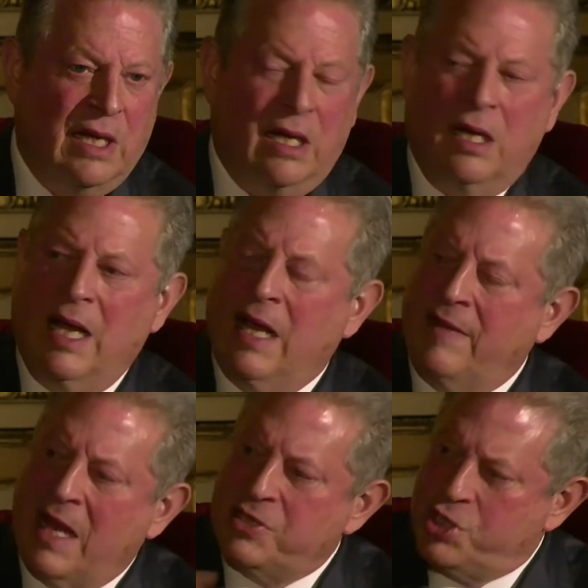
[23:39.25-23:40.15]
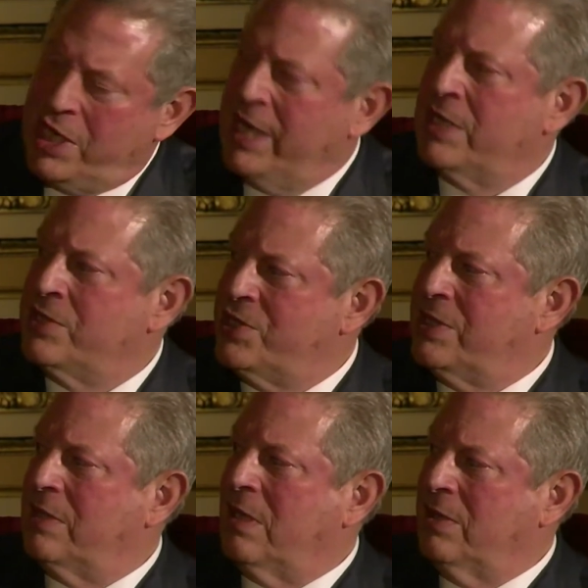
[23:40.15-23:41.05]
And that
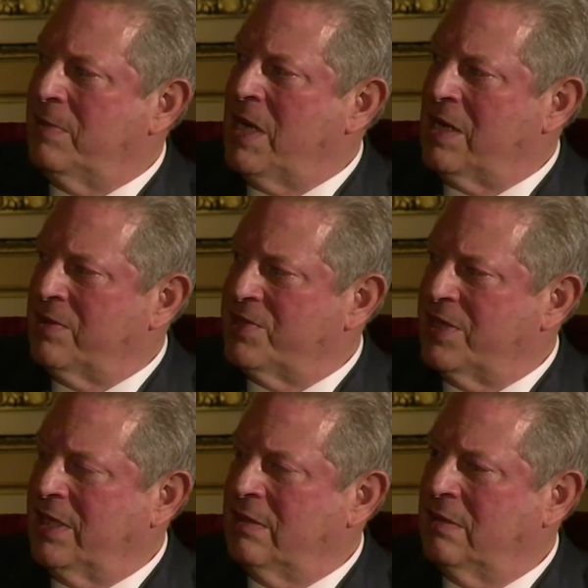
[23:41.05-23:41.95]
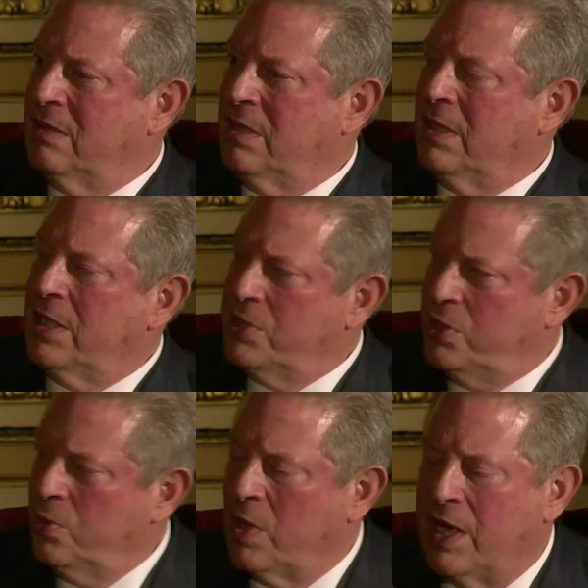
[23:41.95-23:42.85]
changed our democracy in
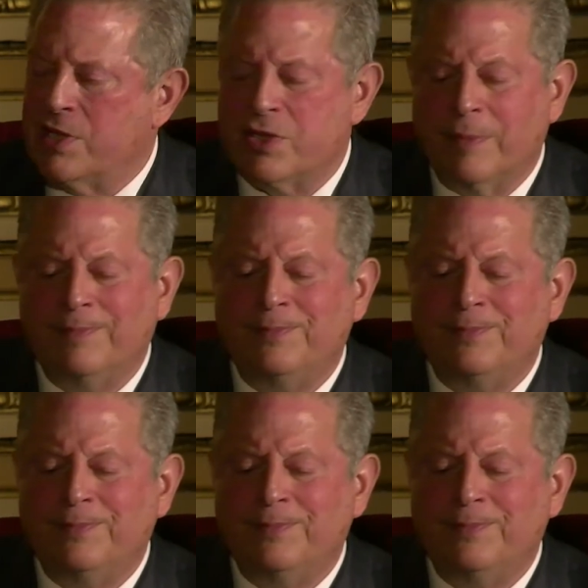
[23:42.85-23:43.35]
two ways.